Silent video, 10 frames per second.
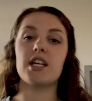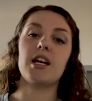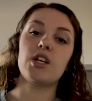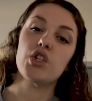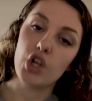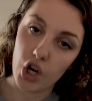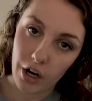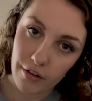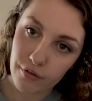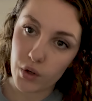his
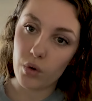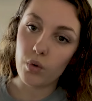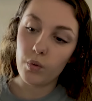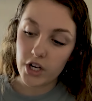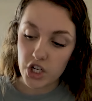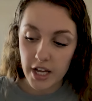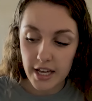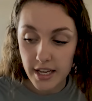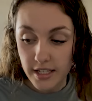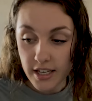current food, which
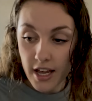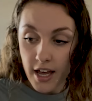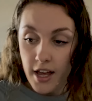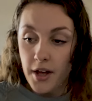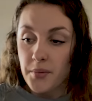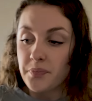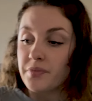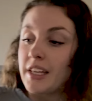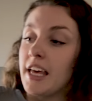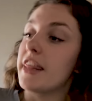is
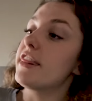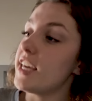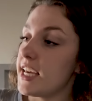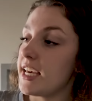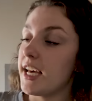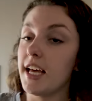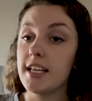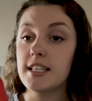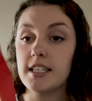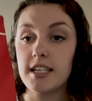the
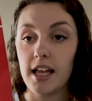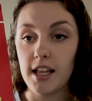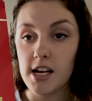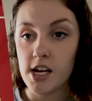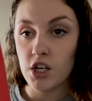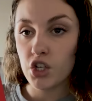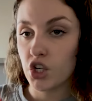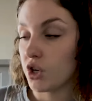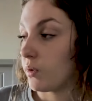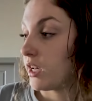Stella and
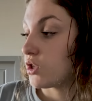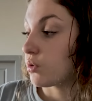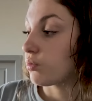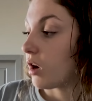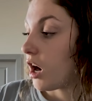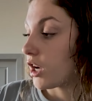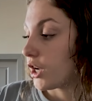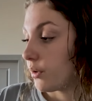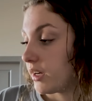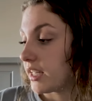Chewy's raw
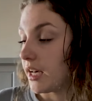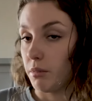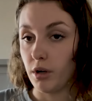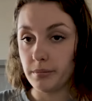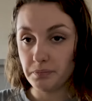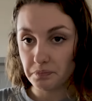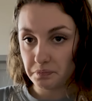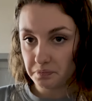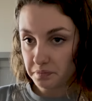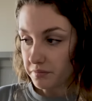coated kibble.
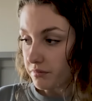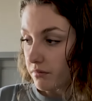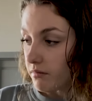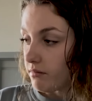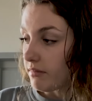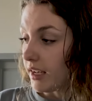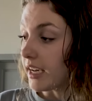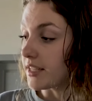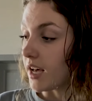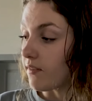
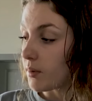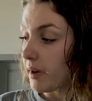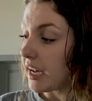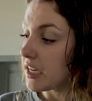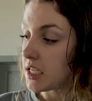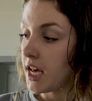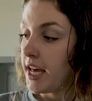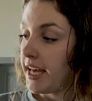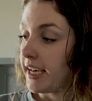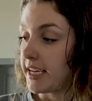It's oven baked.
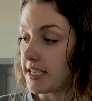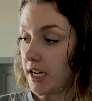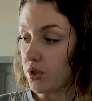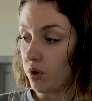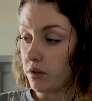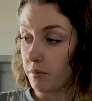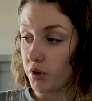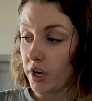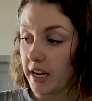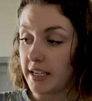It contains wholesome
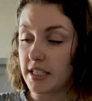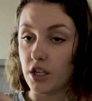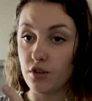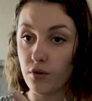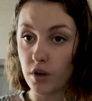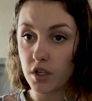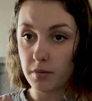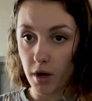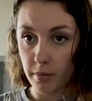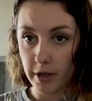grains. It's for
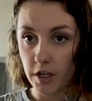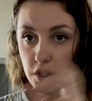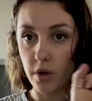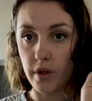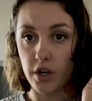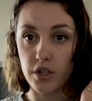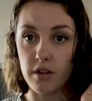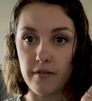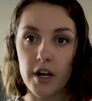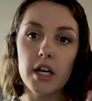small breeds, so there's the
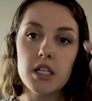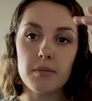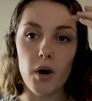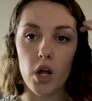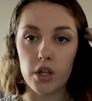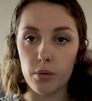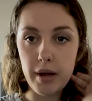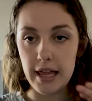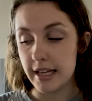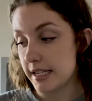very small little
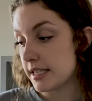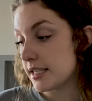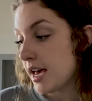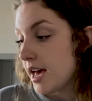pellets.